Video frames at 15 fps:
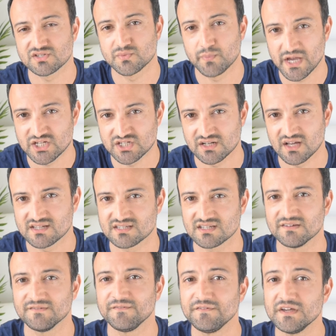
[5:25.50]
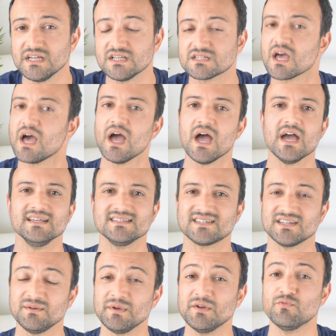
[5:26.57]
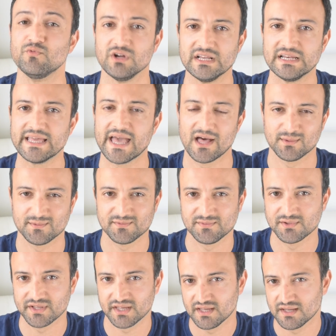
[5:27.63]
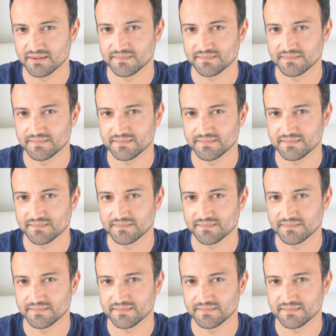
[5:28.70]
specializing in feet, is going to be really helpful here.